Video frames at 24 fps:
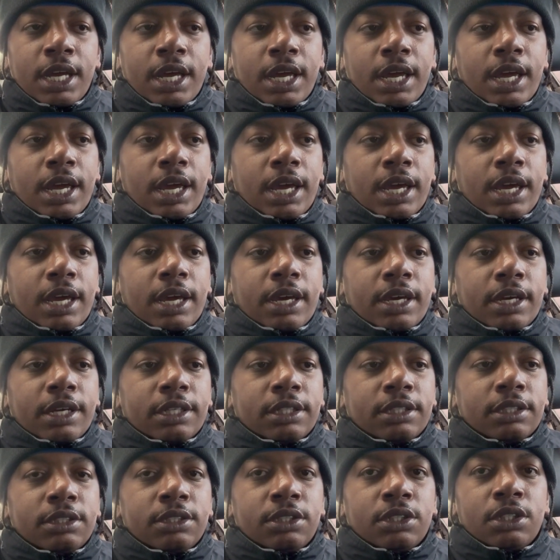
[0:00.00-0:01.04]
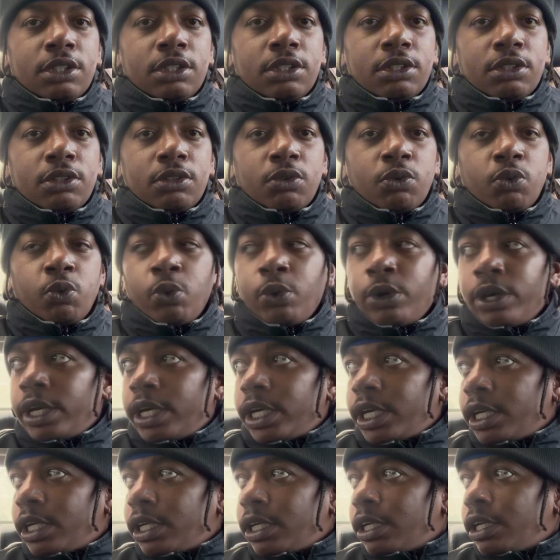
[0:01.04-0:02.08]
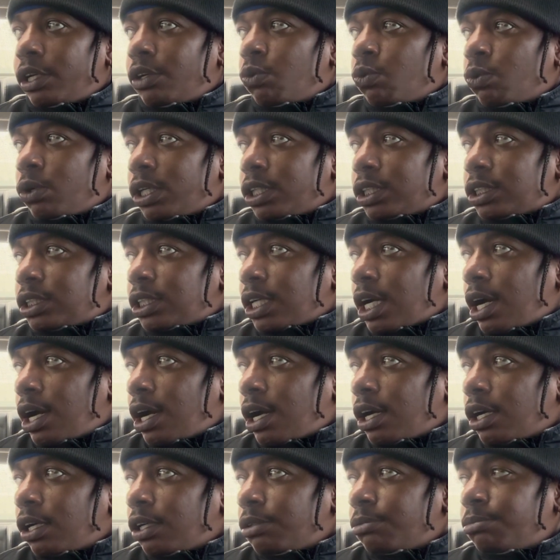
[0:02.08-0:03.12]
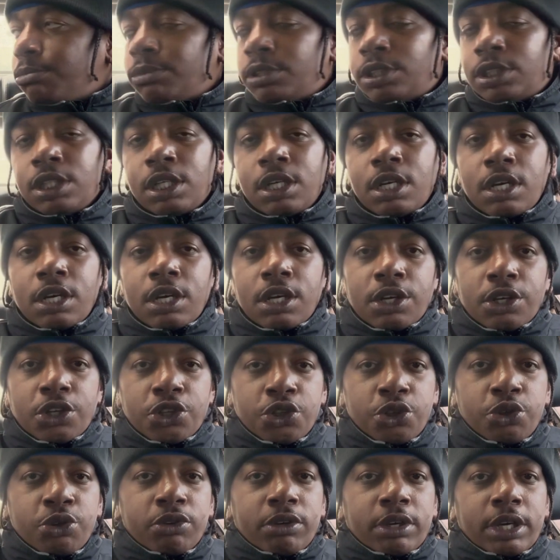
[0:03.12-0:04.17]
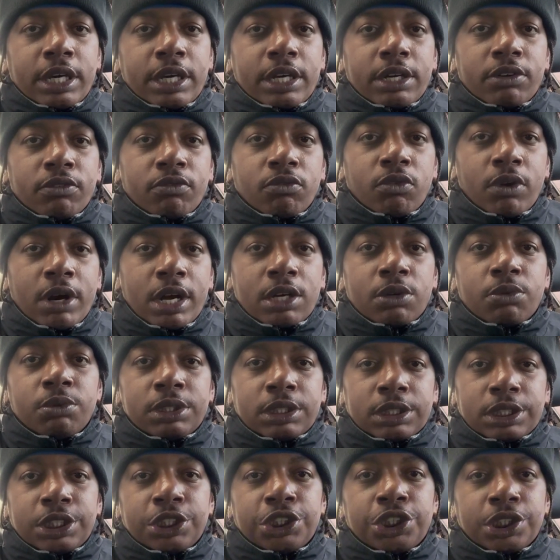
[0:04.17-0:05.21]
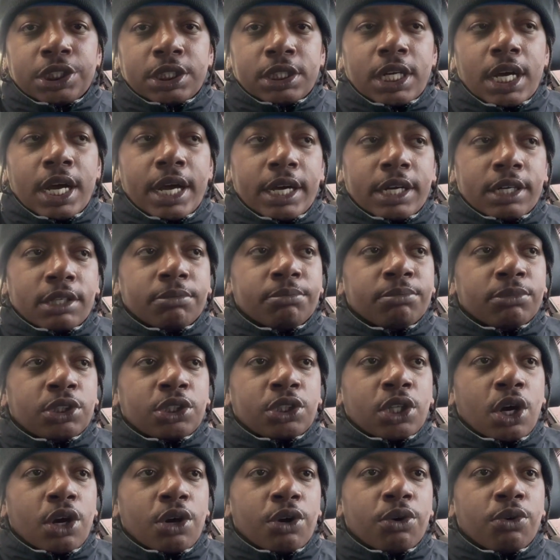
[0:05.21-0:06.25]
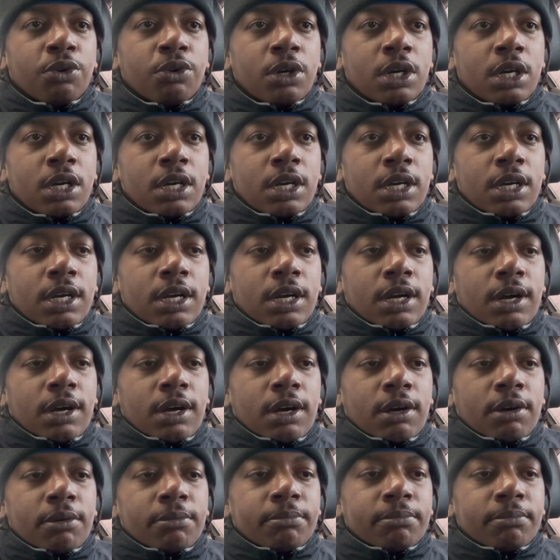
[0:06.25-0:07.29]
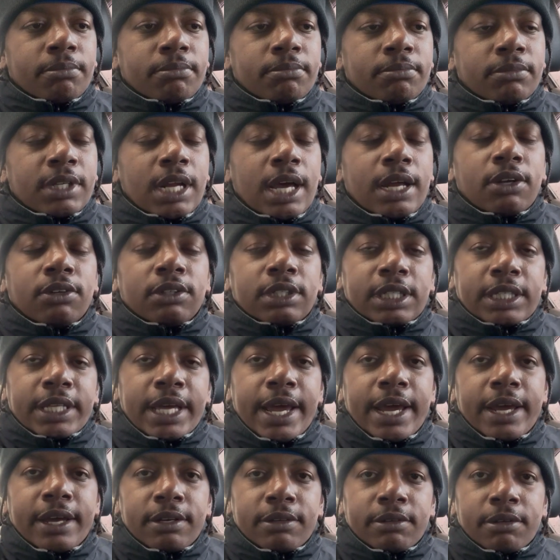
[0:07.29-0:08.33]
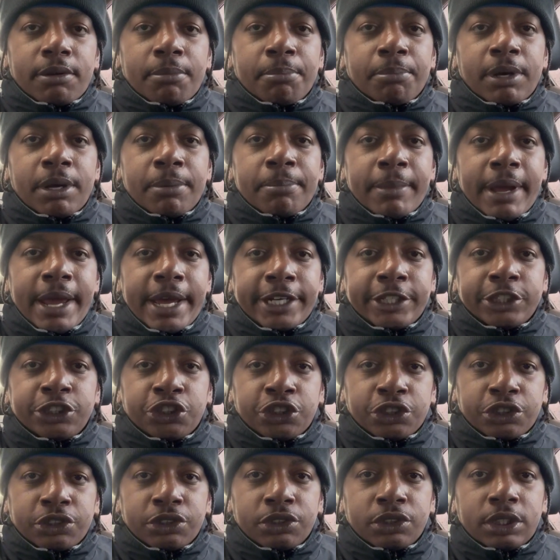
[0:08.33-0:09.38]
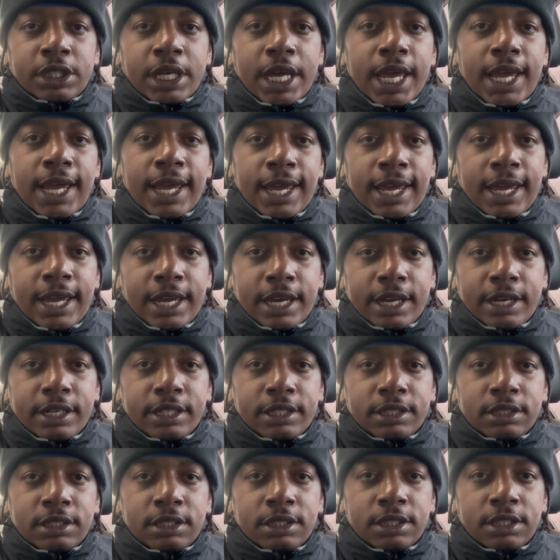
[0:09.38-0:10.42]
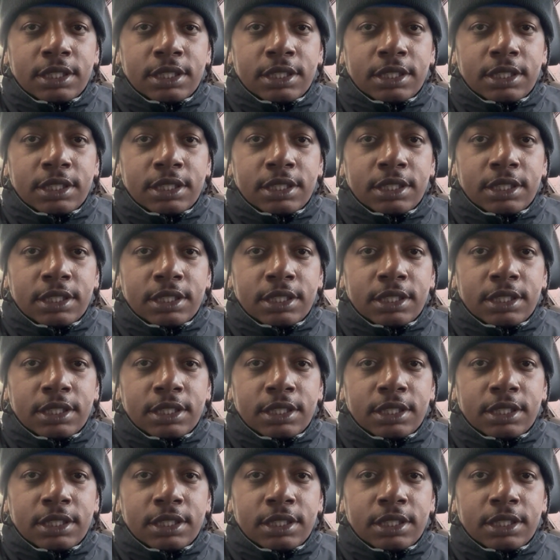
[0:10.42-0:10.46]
and when and what times you can requisition items. So not only that, but managers are